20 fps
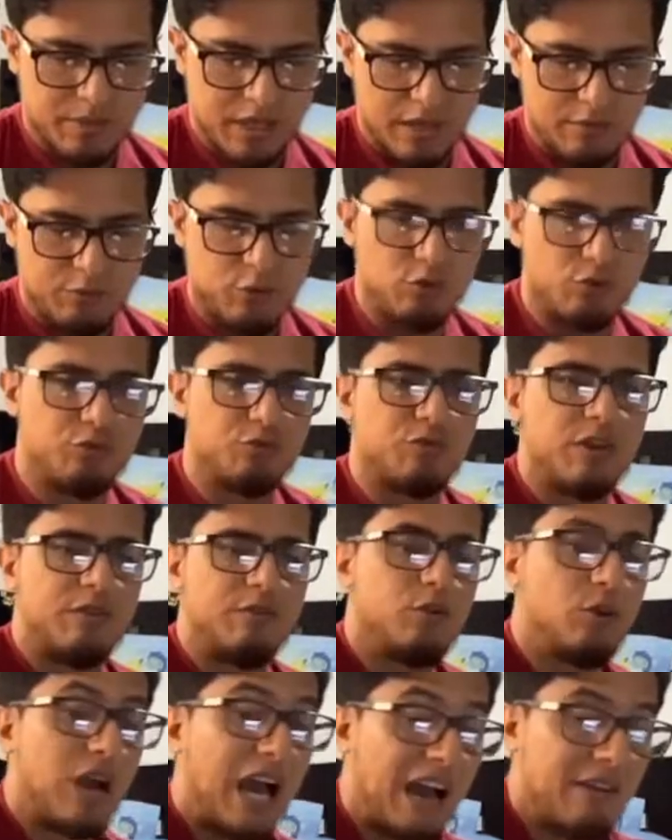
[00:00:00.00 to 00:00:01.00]

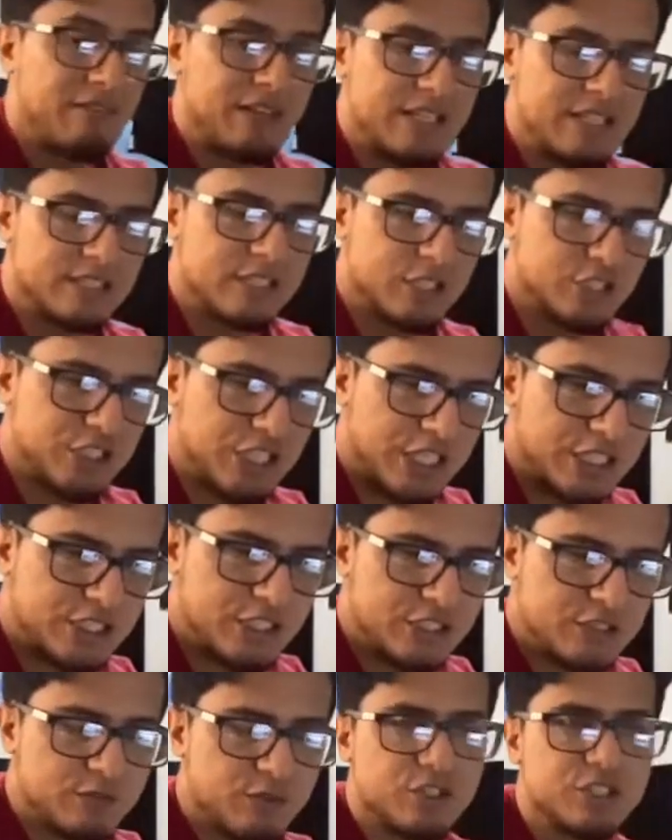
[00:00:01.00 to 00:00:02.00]
if you have any
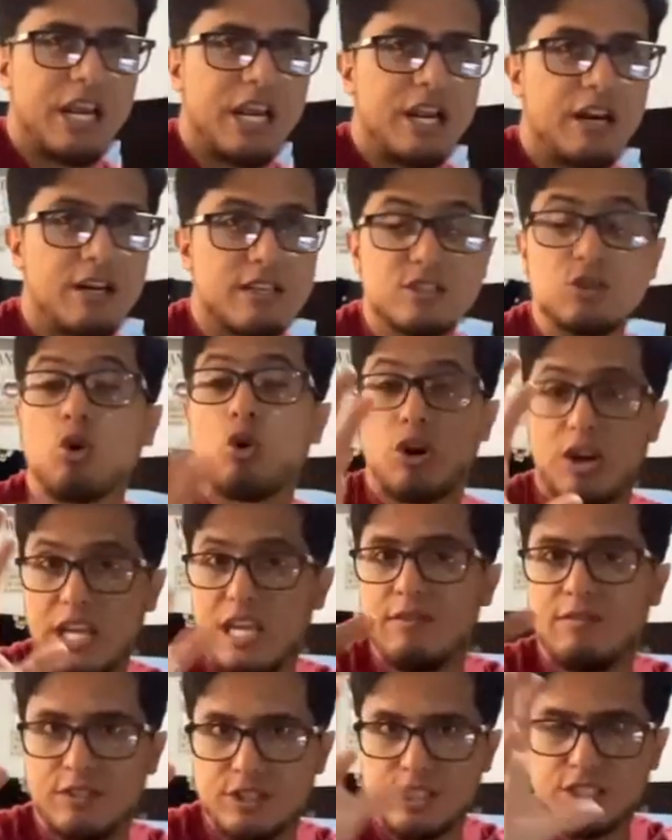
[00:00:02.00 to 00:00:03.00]
suggestions for chairs or
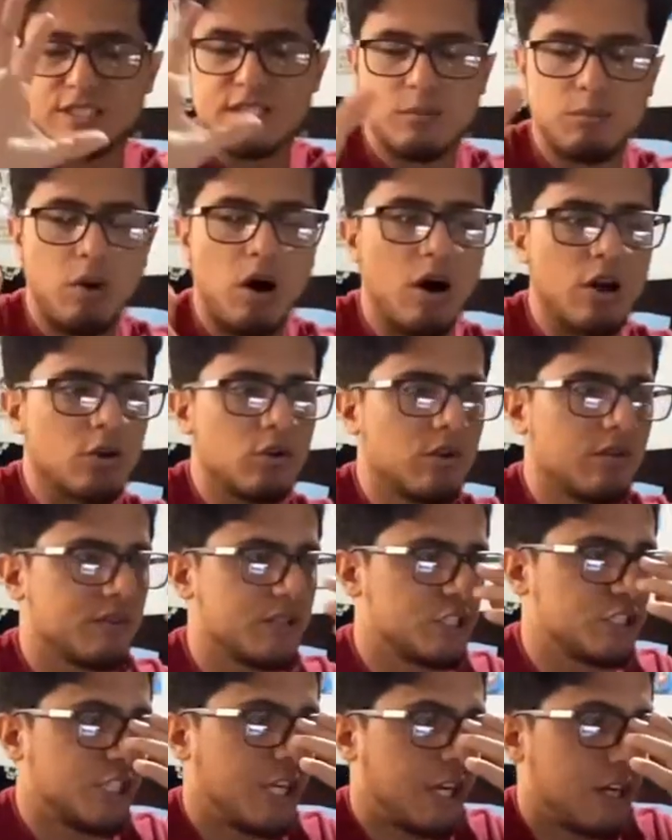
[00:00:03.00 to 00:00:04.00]
even just the model of
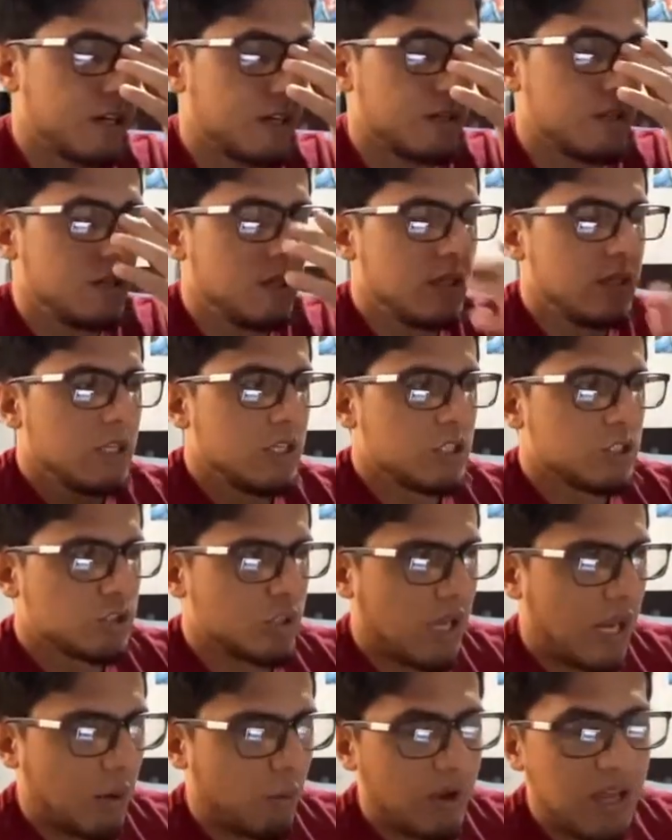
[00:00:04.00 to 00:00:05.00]
the chair,
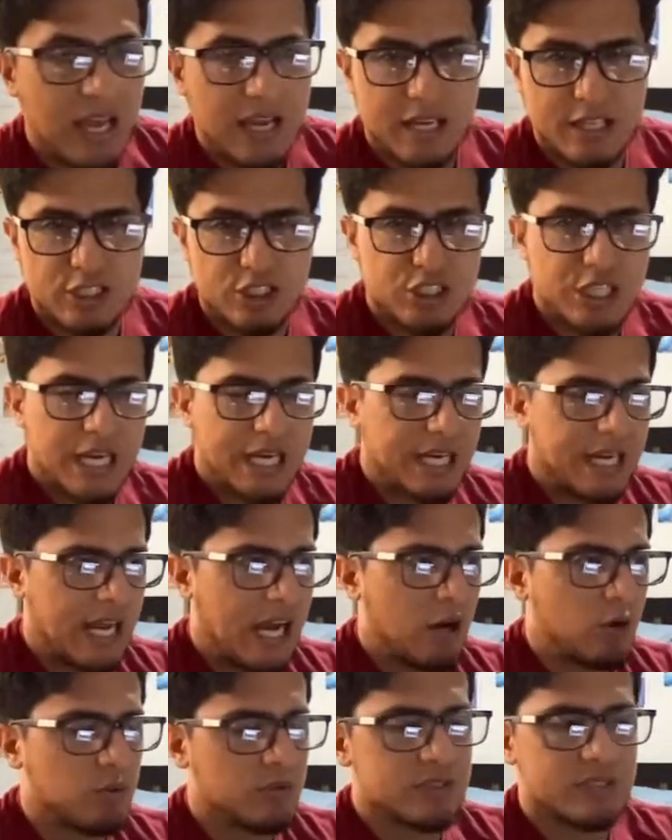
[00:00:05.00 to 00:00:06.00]
so that way I can check it
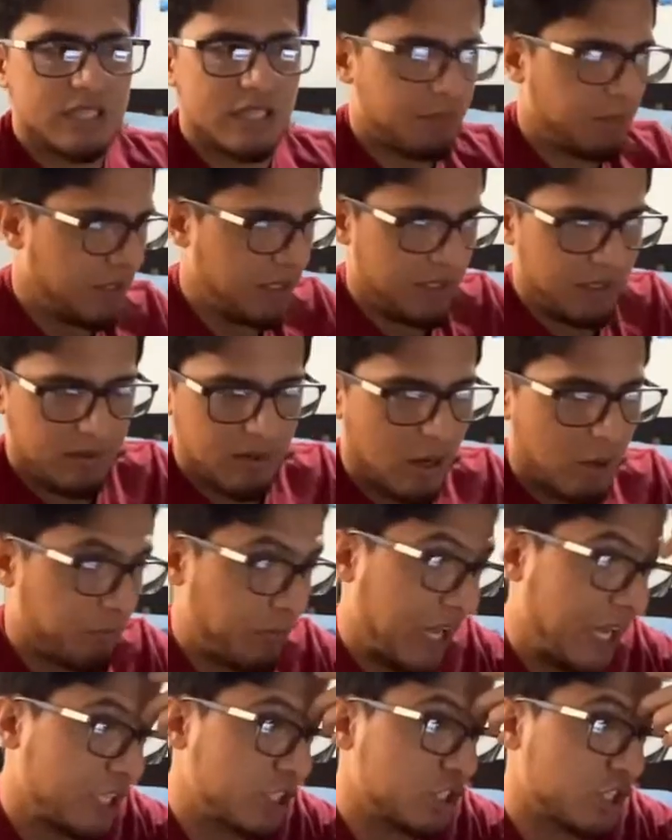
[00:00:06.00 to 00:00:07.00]
out. Send me a
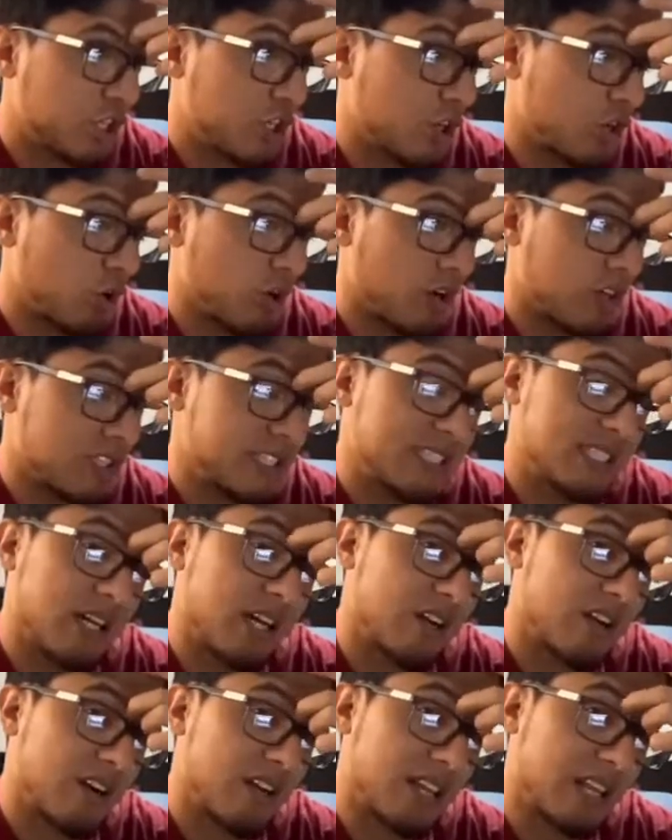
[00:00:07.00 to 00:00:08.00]
picture or
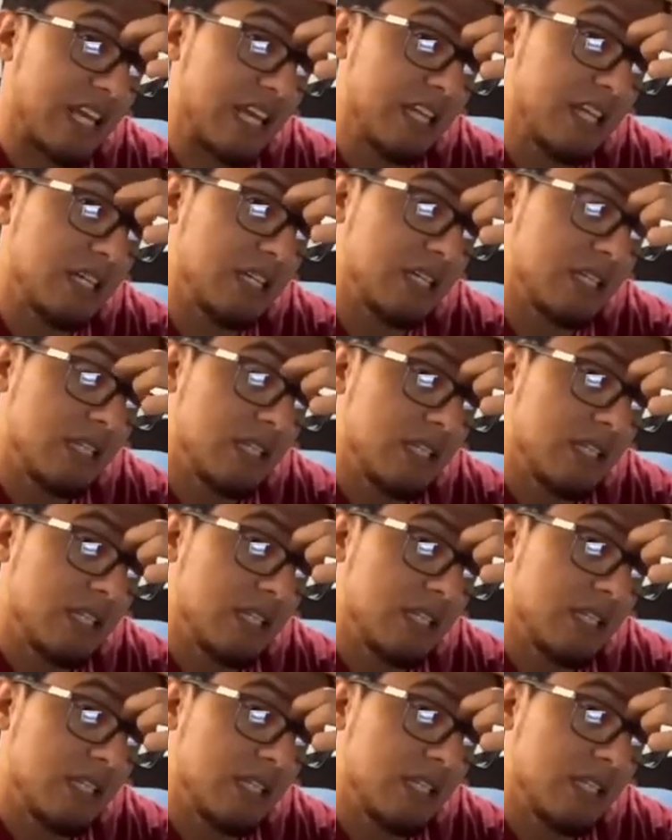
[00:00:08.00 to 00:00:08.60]
a link